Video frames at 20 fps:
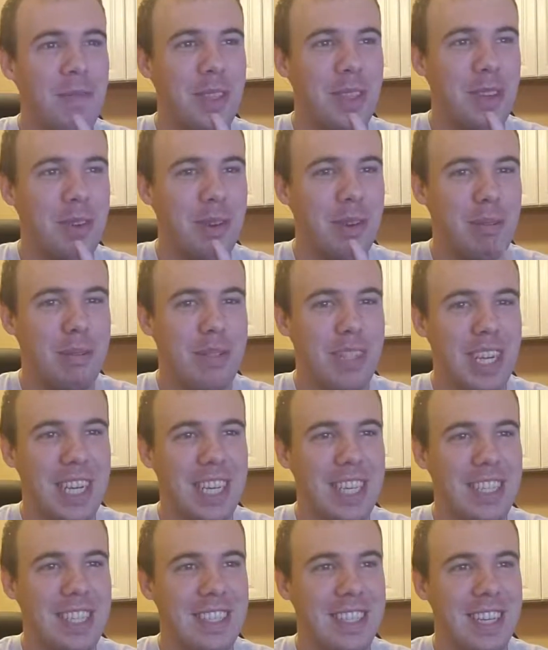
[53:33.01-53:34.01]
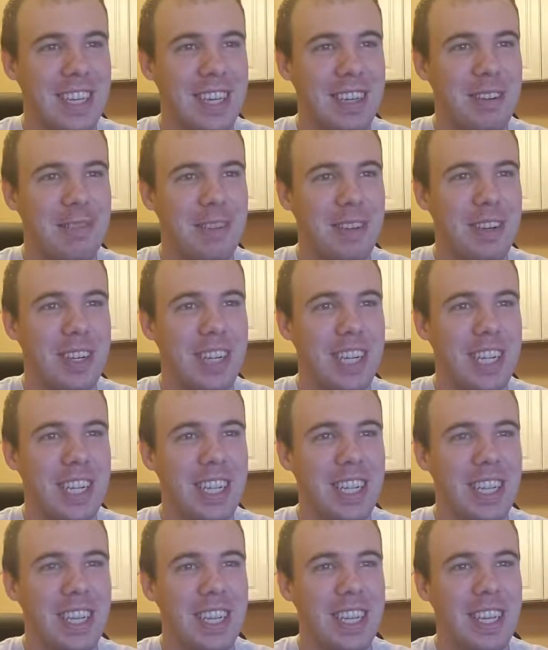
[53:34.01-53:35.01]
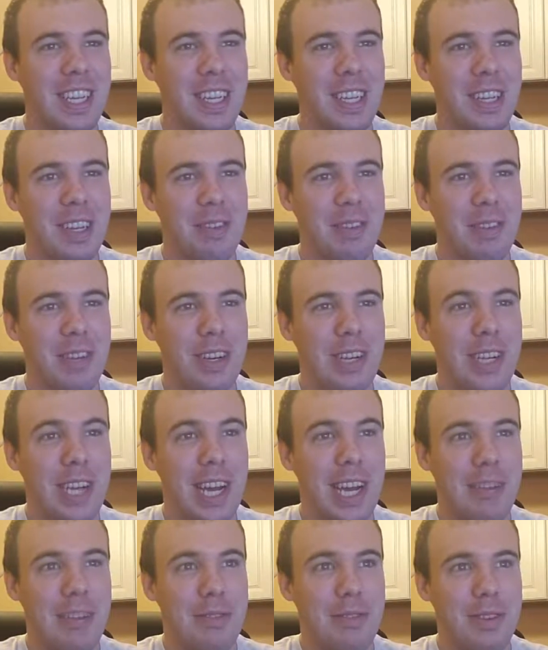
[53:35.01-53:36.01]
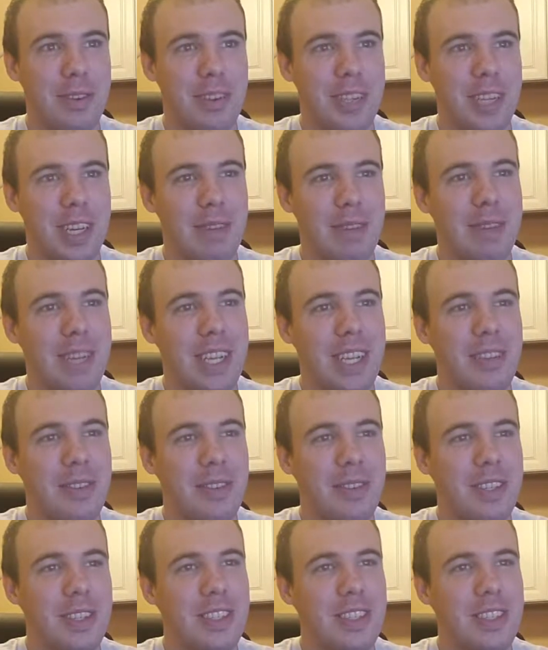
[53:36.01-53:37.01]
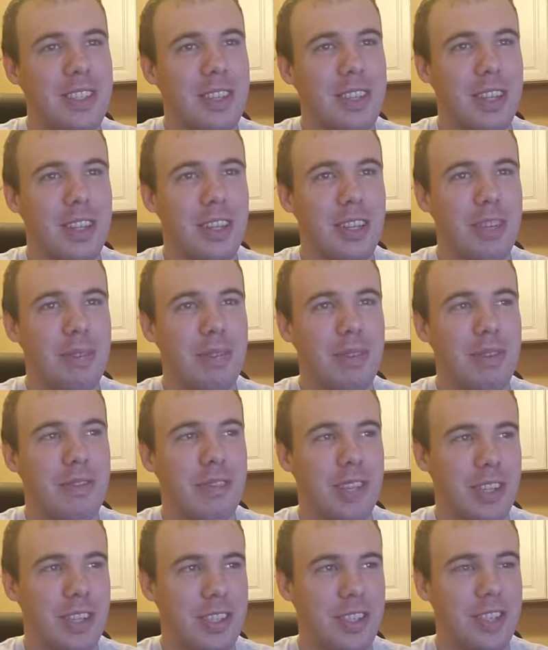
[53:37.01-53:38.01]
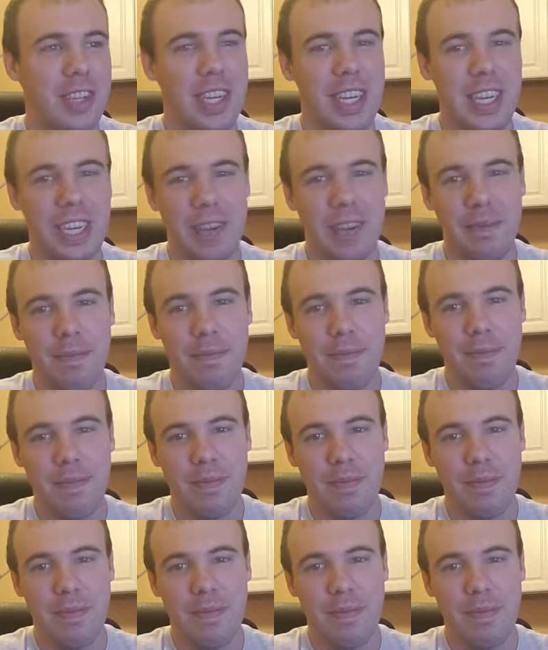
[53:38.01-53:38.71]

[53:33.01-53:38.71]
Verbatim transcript: Their website is uh, very, very not forthcoming, which is a little bit frustrating.